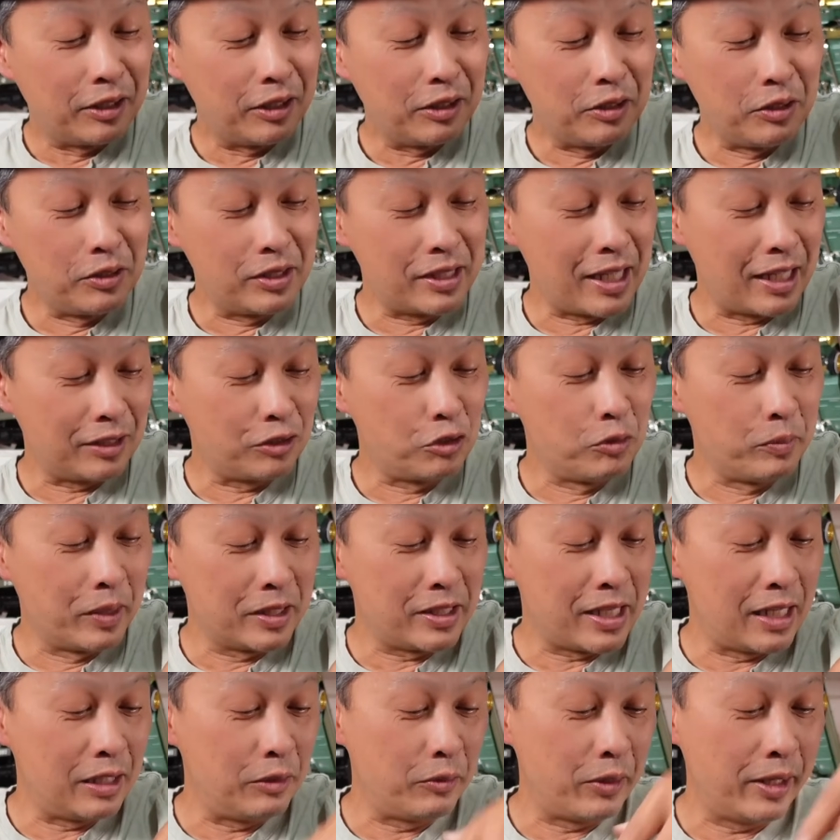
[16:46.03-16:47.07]
Use that too
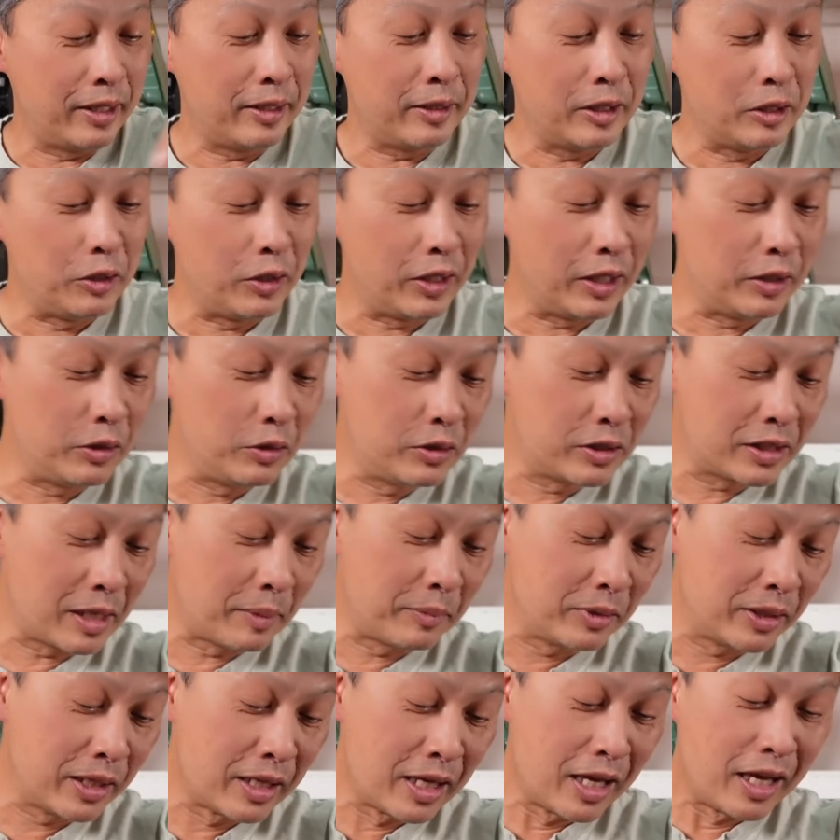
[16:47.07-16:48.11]
much anyway. And you could use
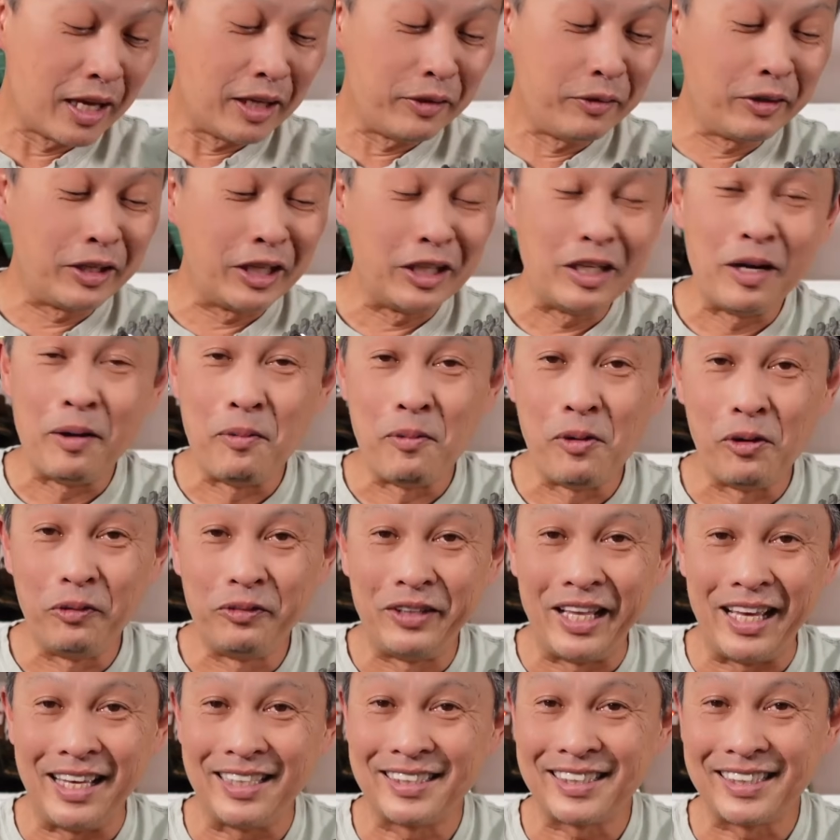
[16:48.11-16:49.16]
some. You could
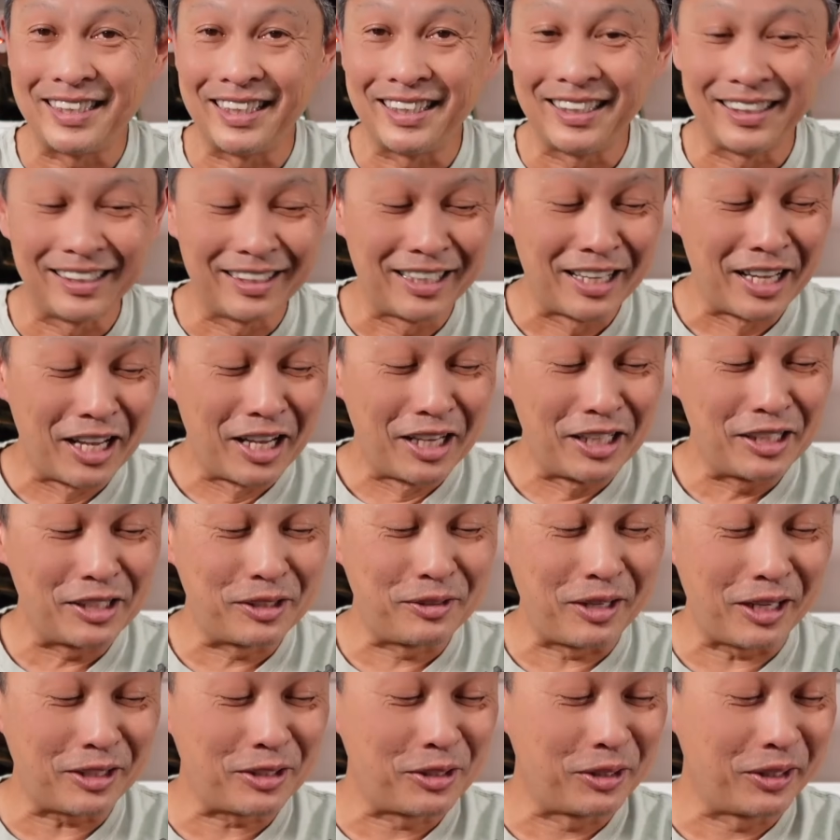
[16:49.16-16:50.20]
remove this little
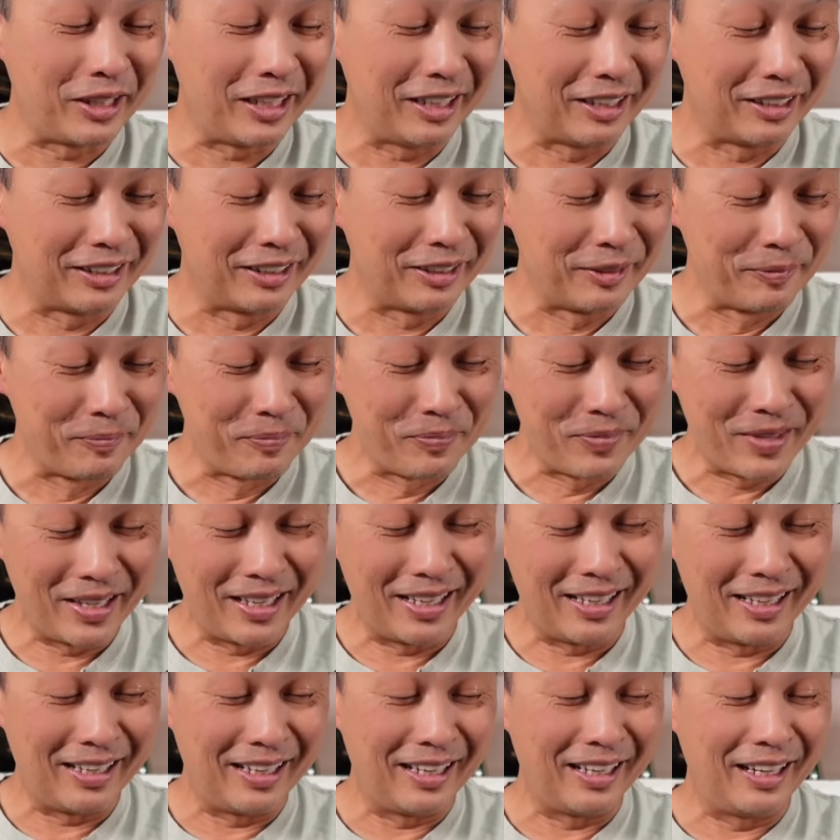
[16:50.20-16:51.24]
structure here.
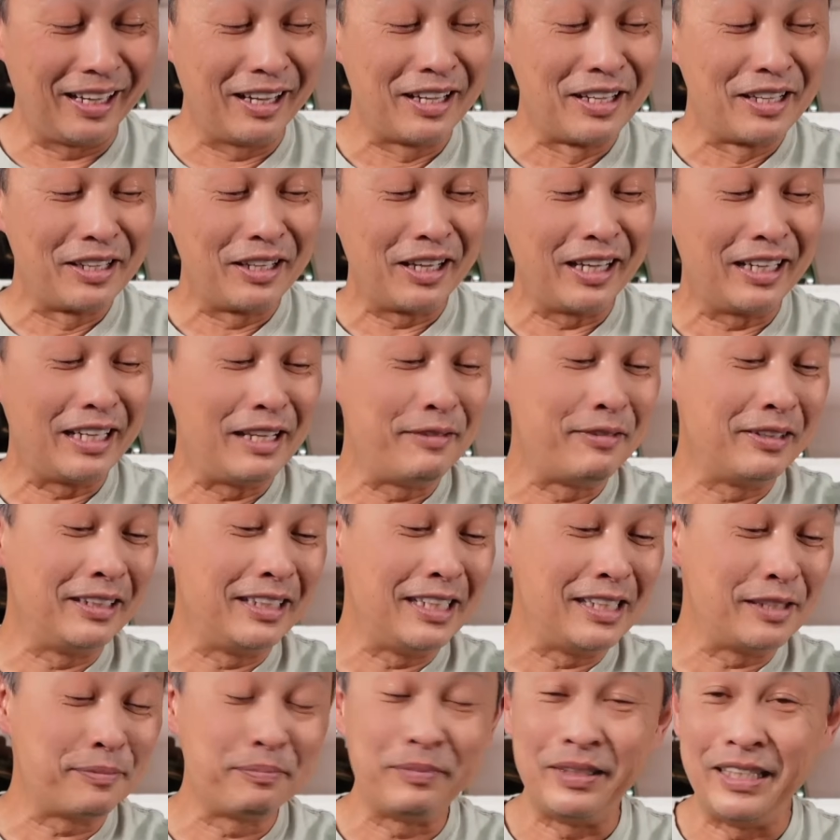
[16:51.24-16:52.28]
Uh, and even
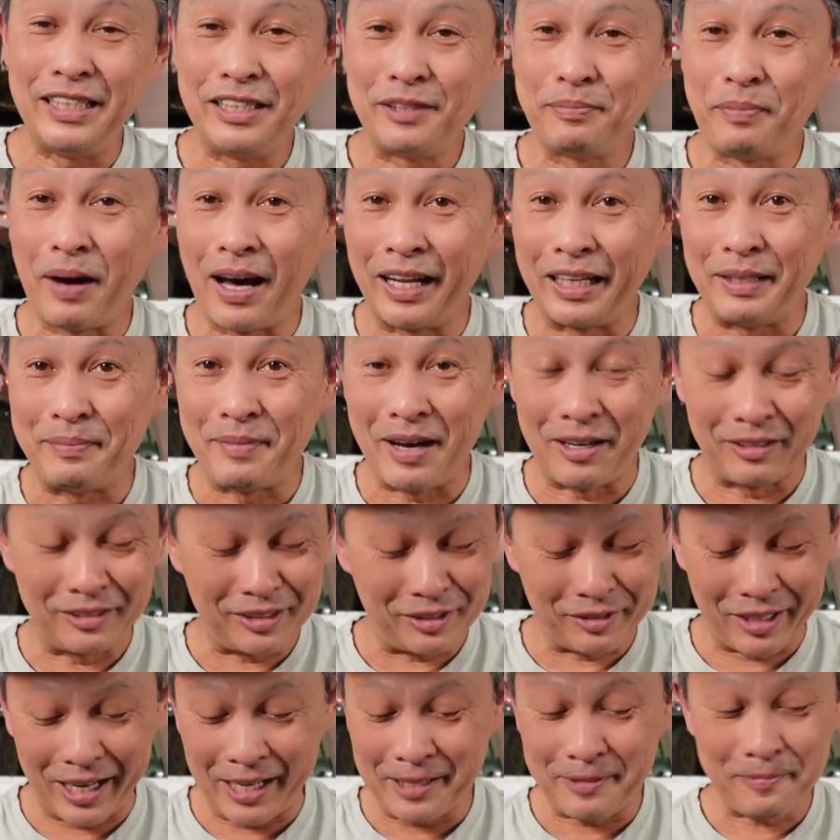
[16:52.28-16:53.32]
these, these body
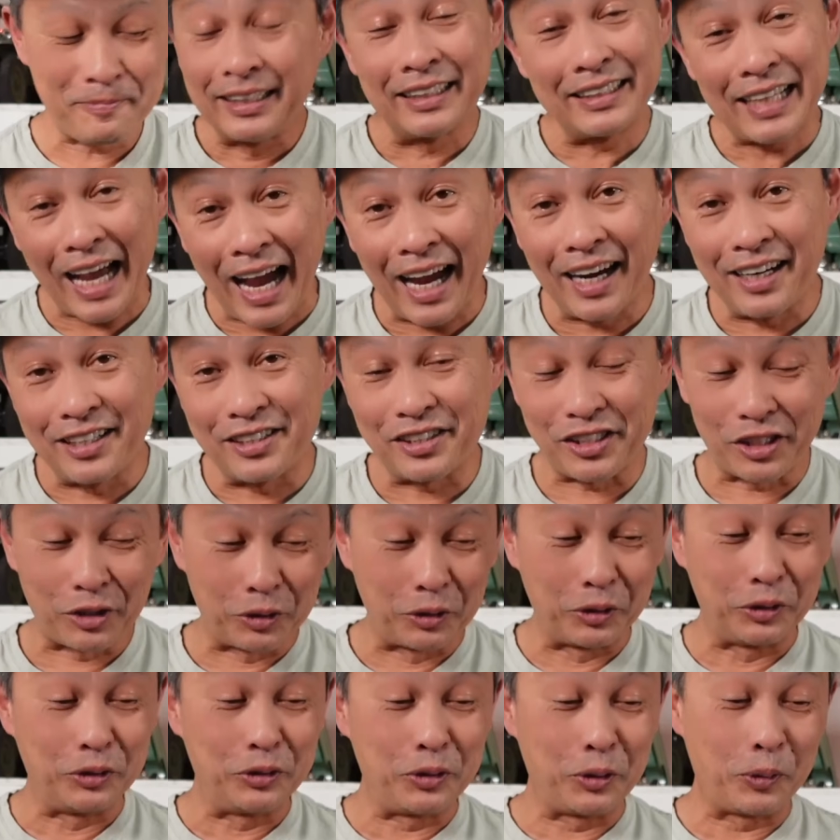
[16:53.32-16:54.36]
mounts, right? The tires are
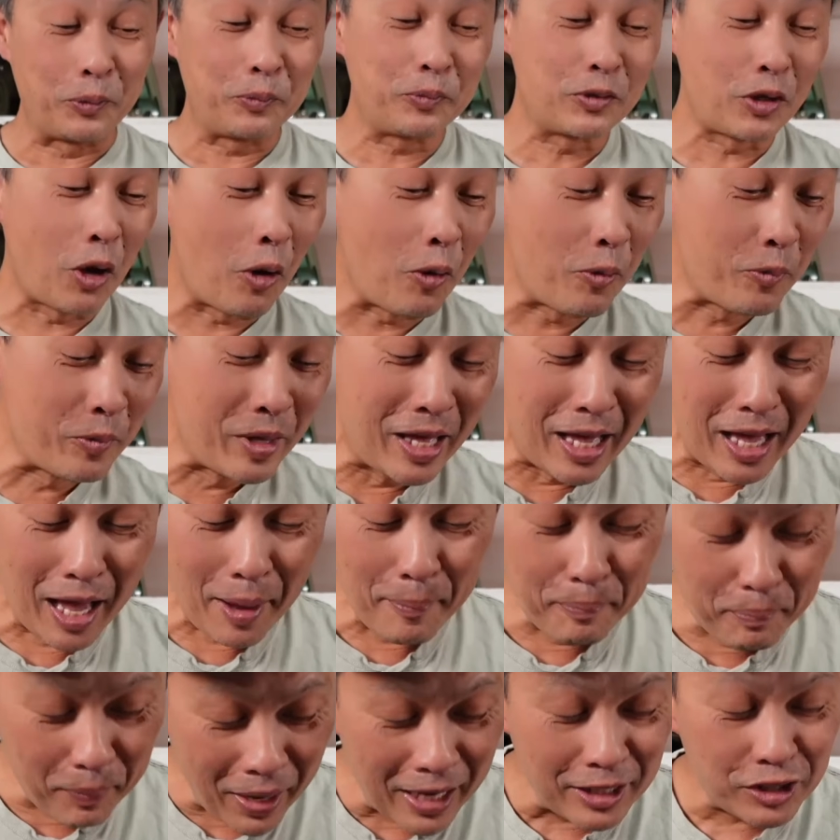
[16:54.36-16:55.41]
good too. So
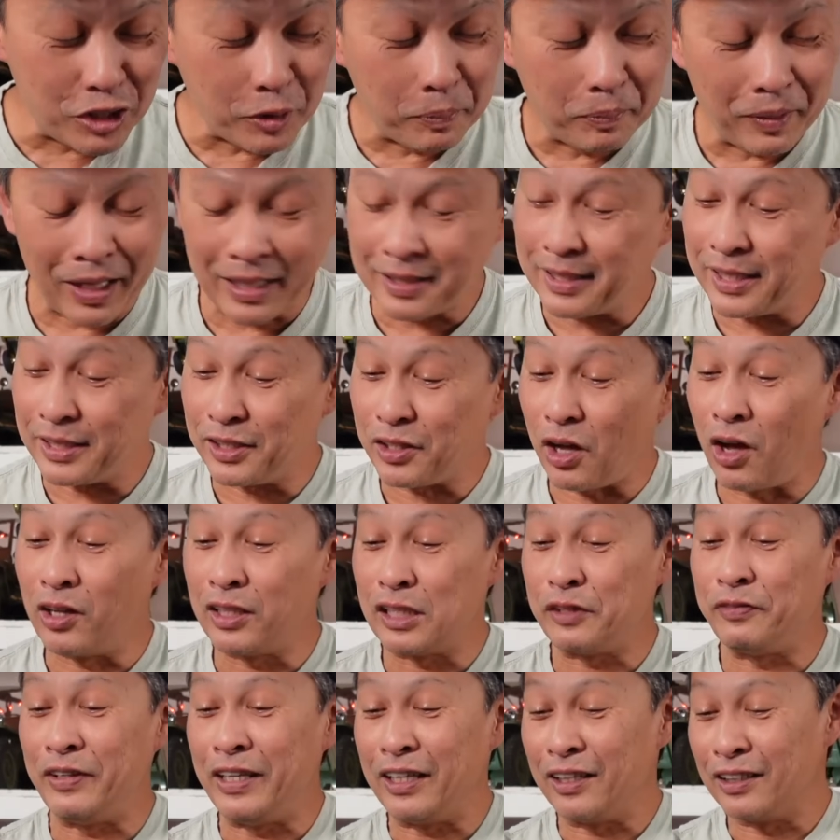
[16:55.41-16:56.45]
bunch of pluses on
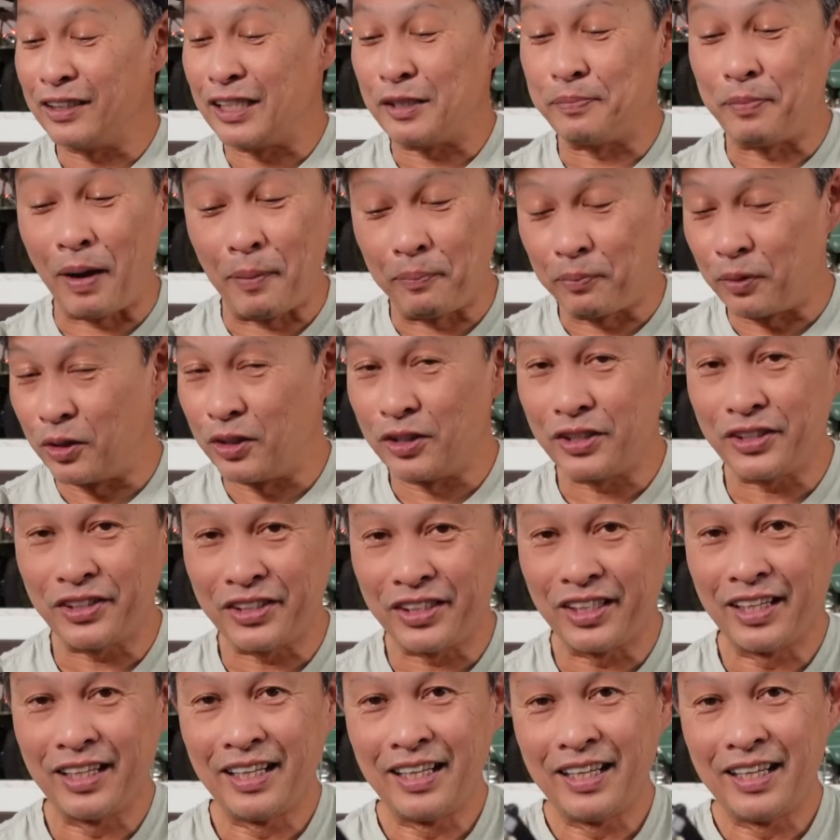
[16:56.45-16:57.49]
this vehicle, these bumpers,